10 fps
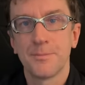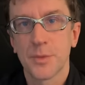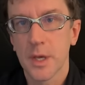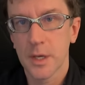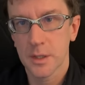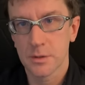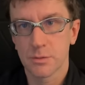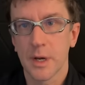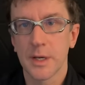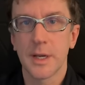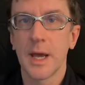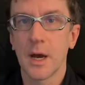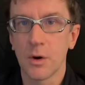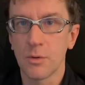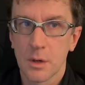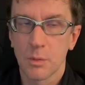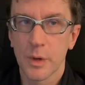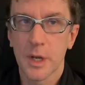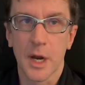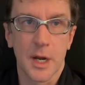And right now, we
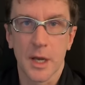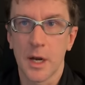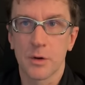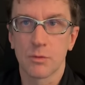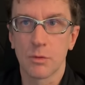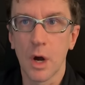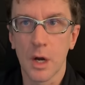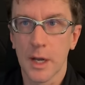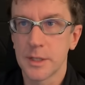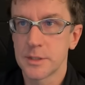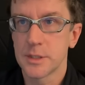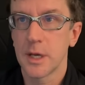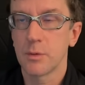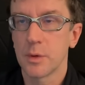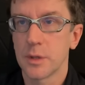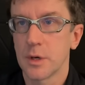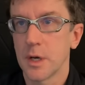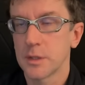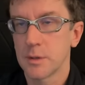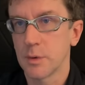kind of got it wrong, I'd say. We
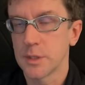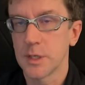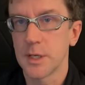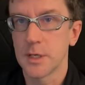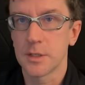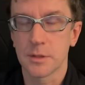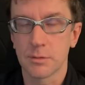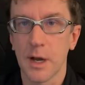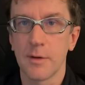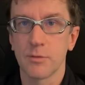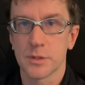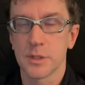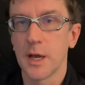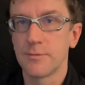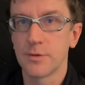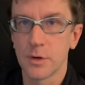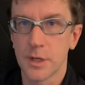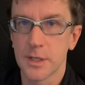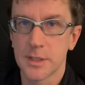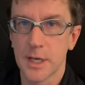thought that what they needed to thrive was an iPhone
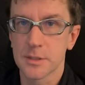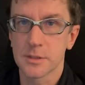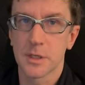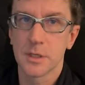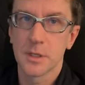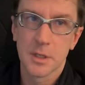and a Tesla.